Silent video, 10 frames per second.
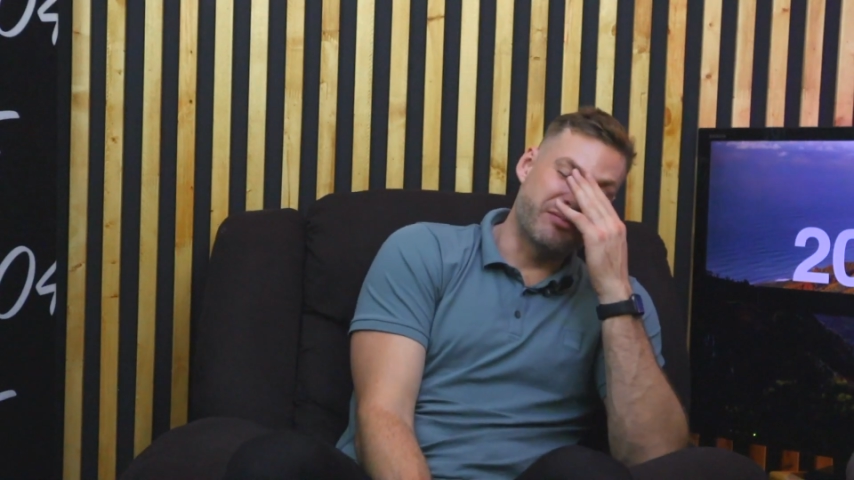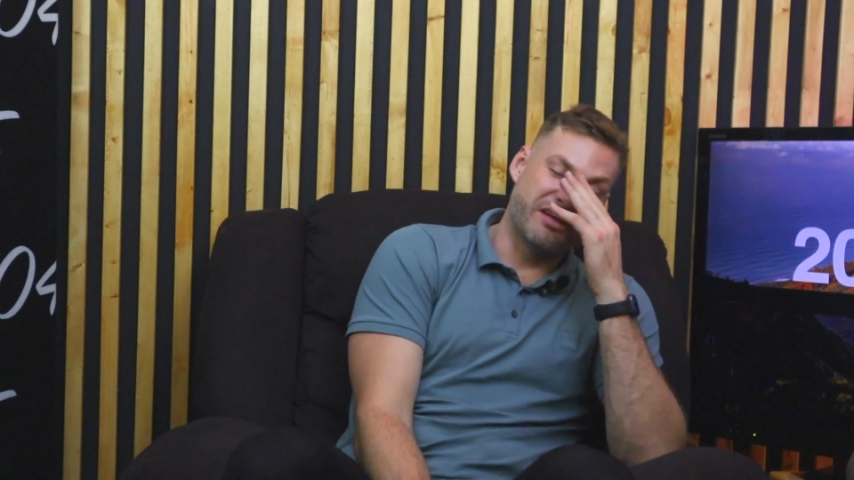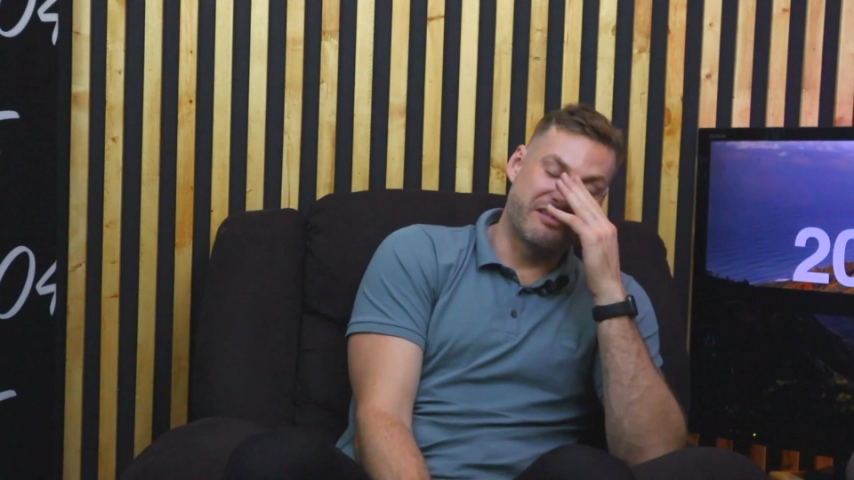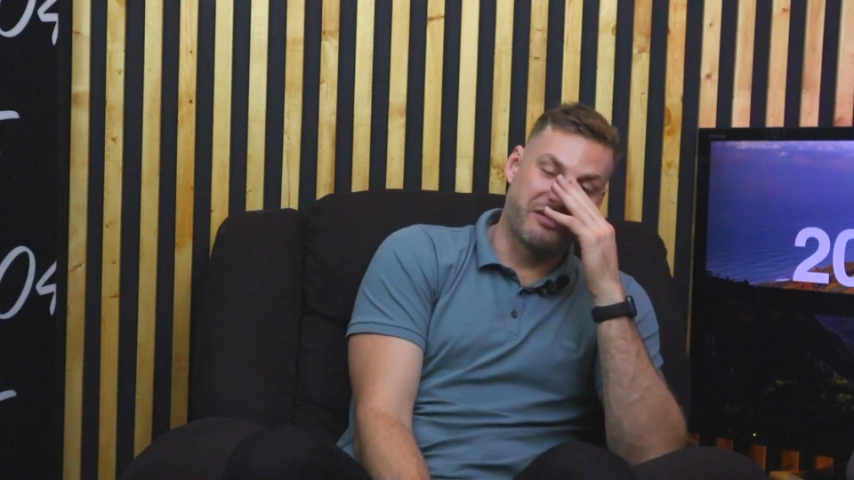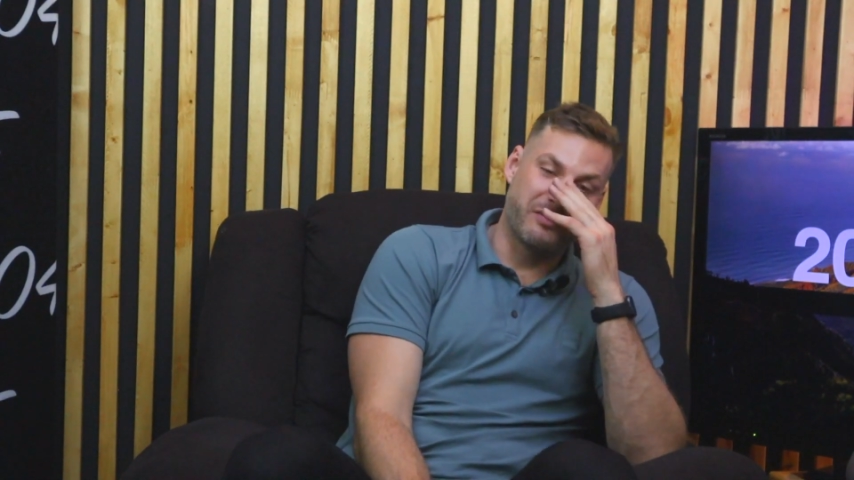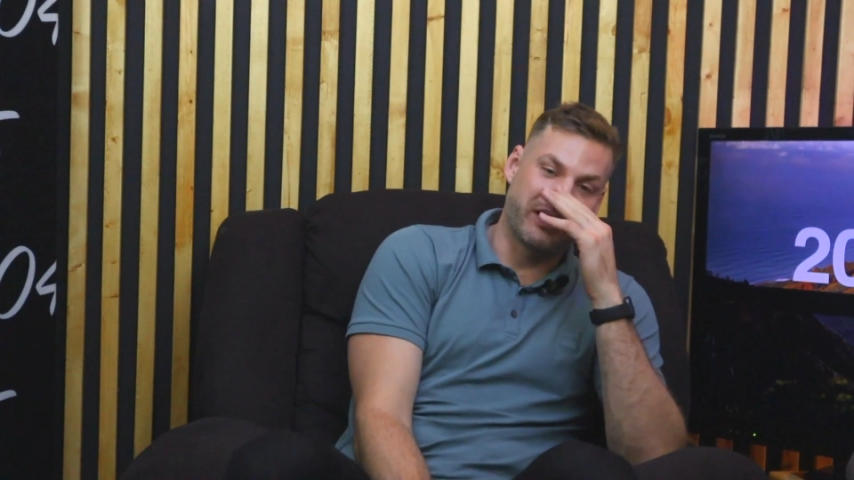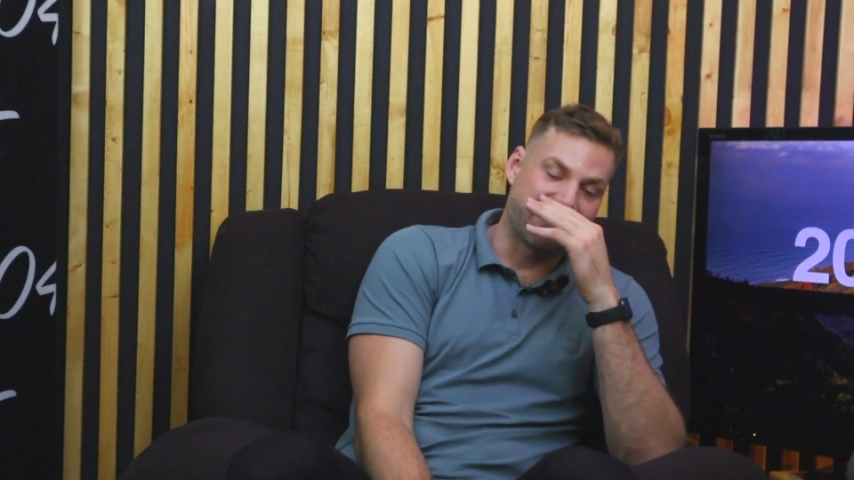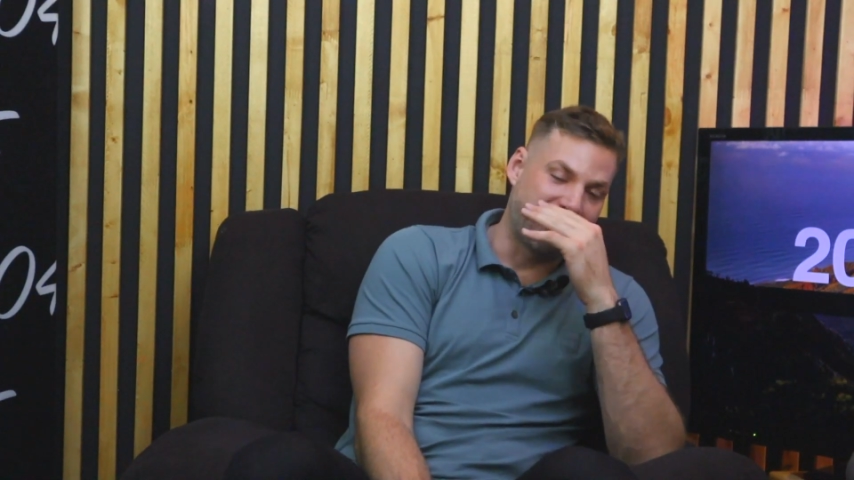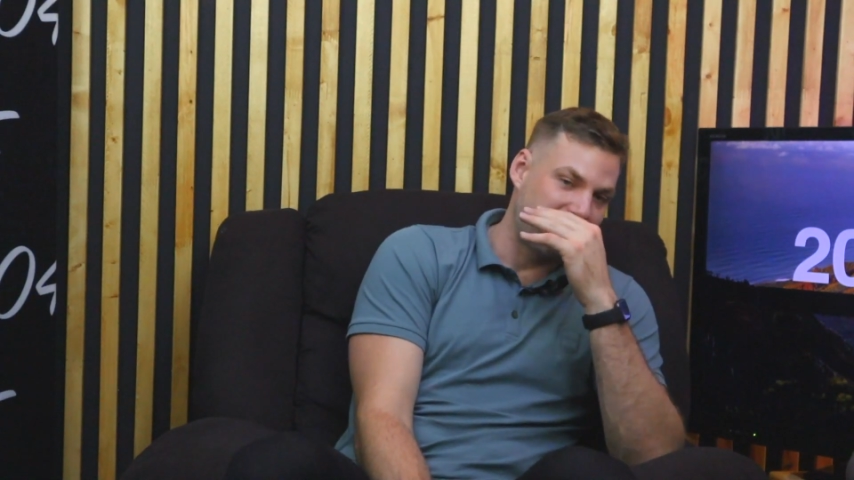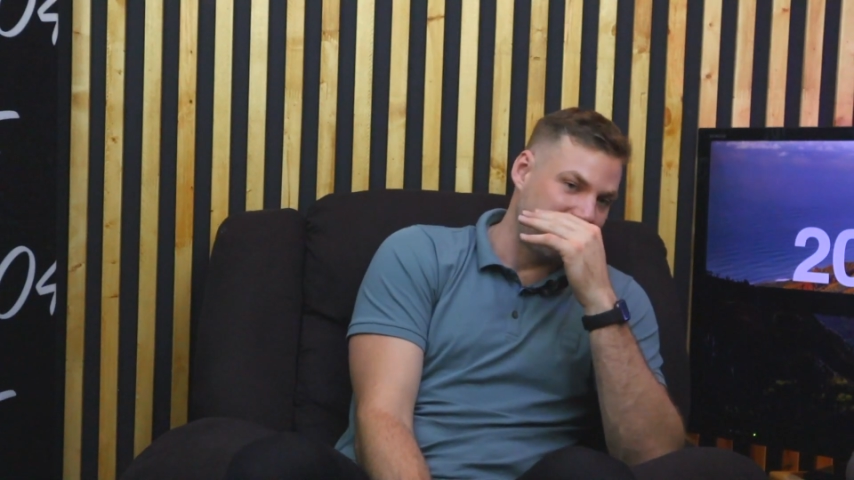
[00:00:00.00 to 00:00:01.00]
days I'll wake
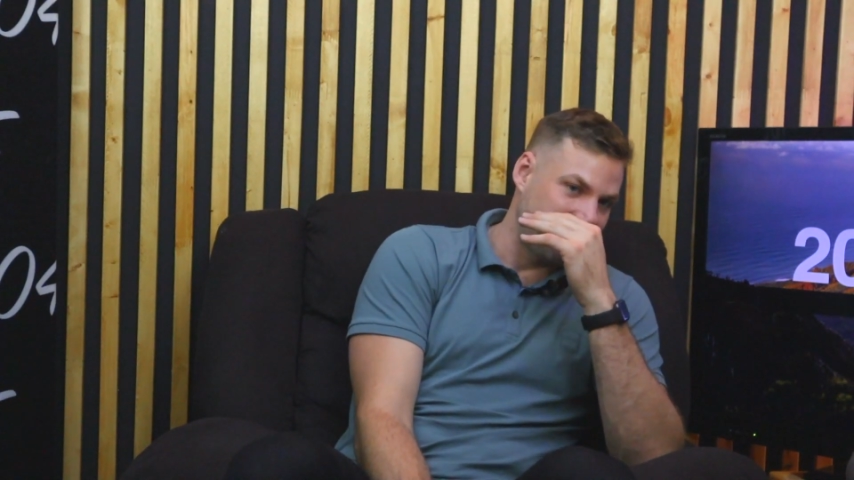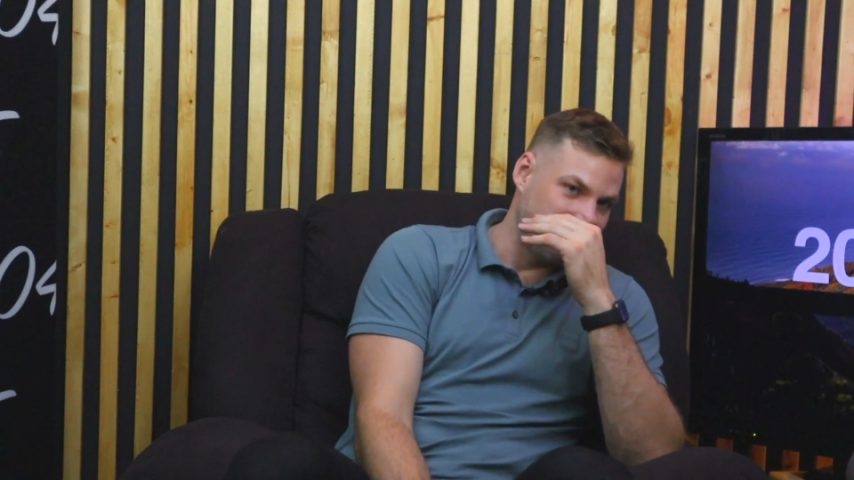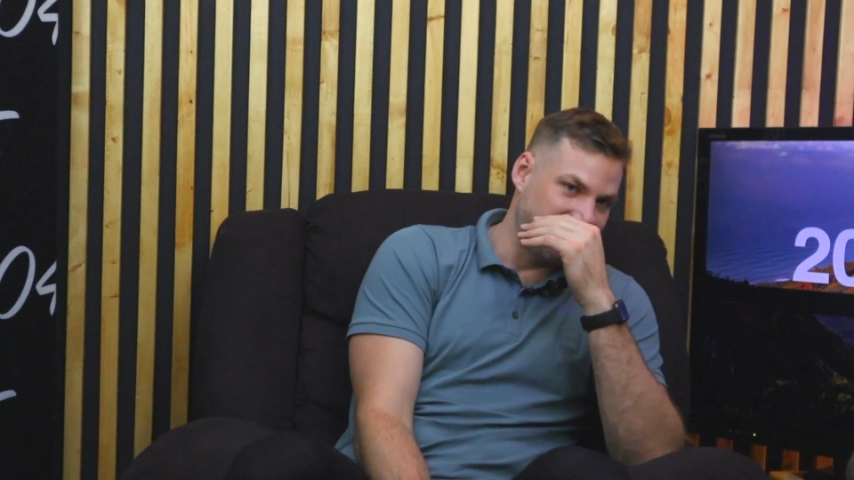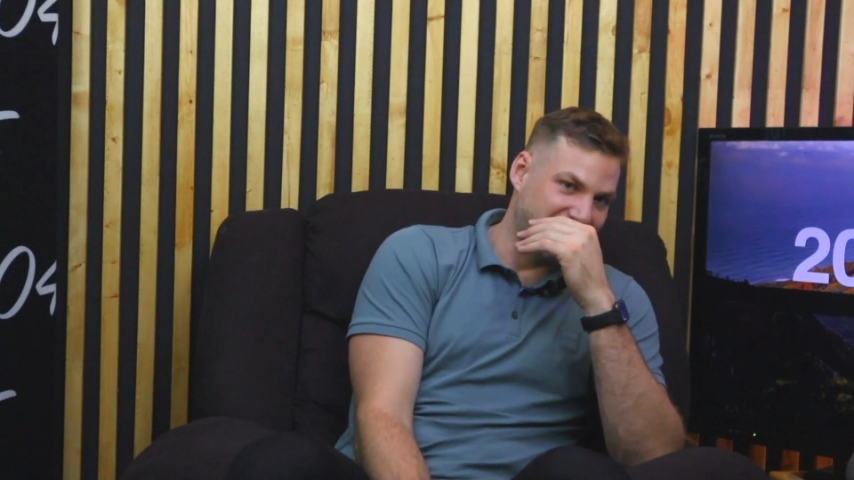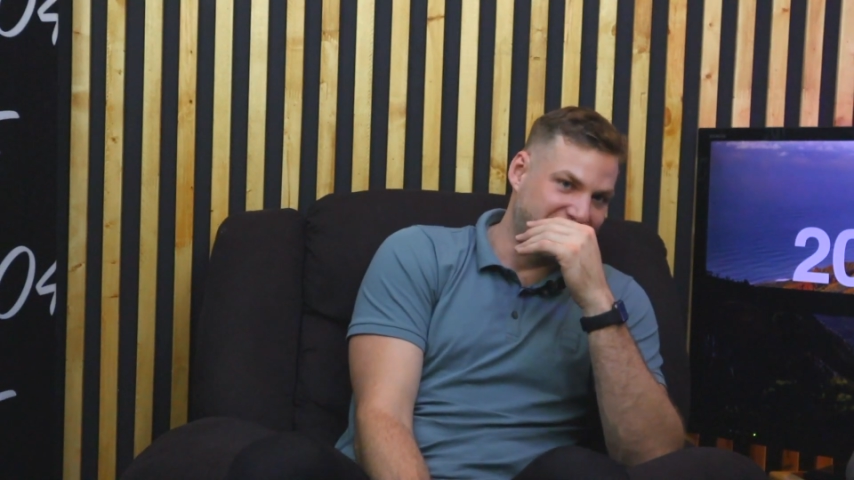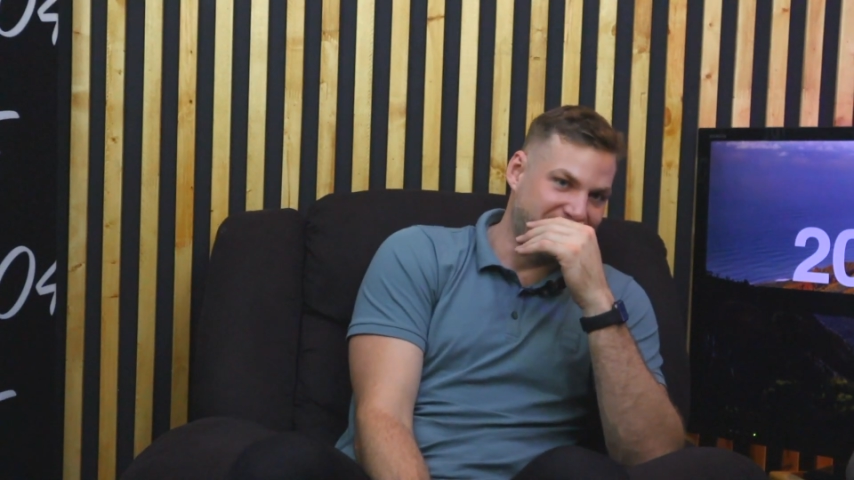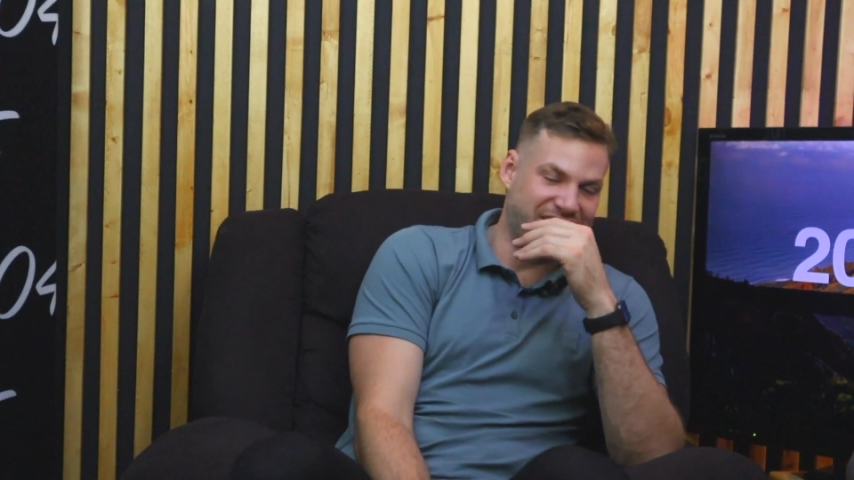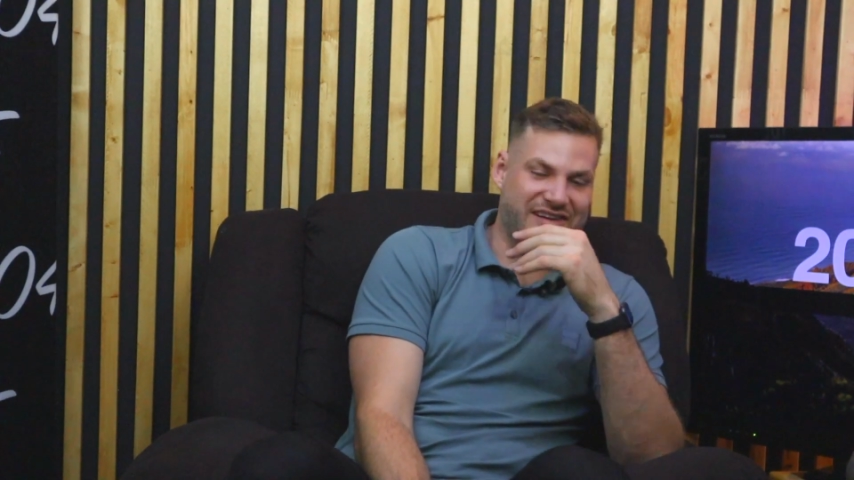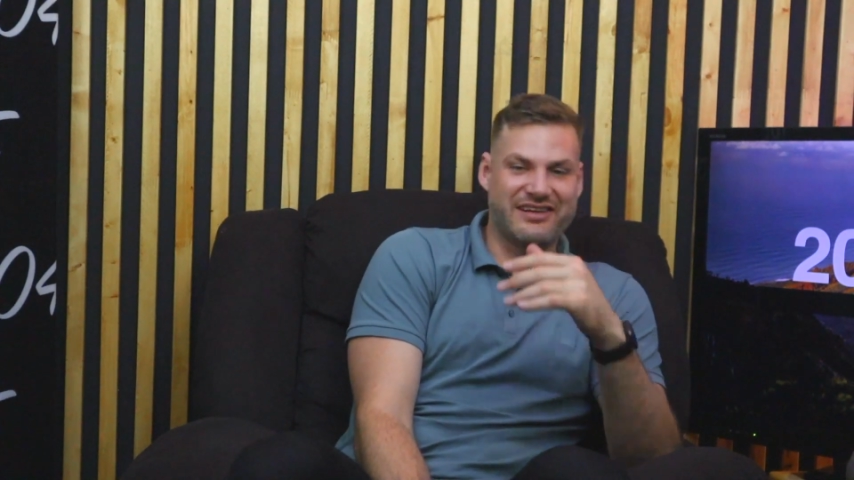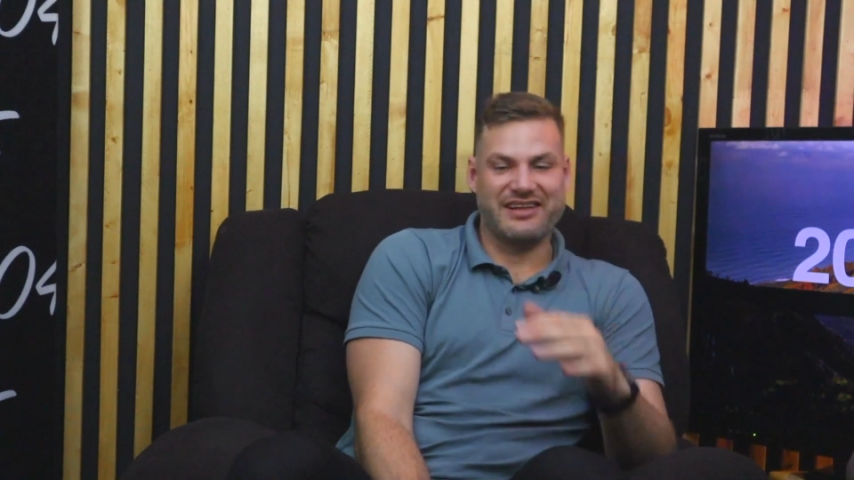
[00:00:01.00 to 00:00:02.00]
up and I'll be like,
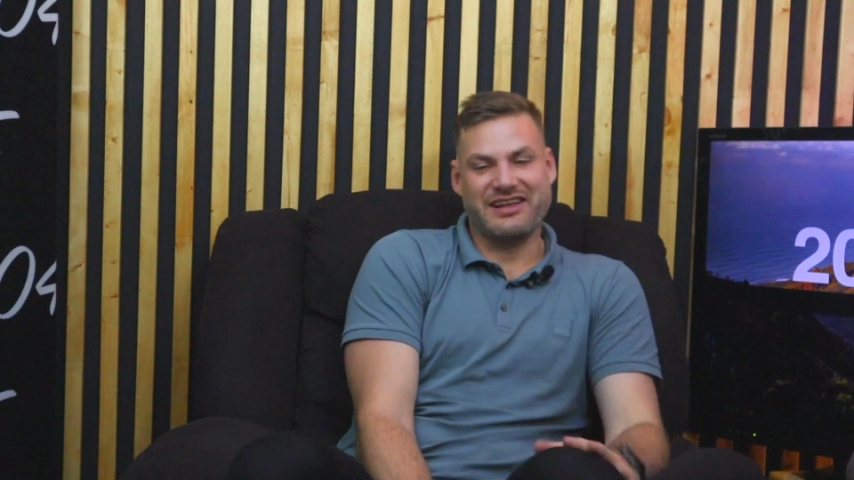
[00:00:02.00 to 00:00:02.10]
oh,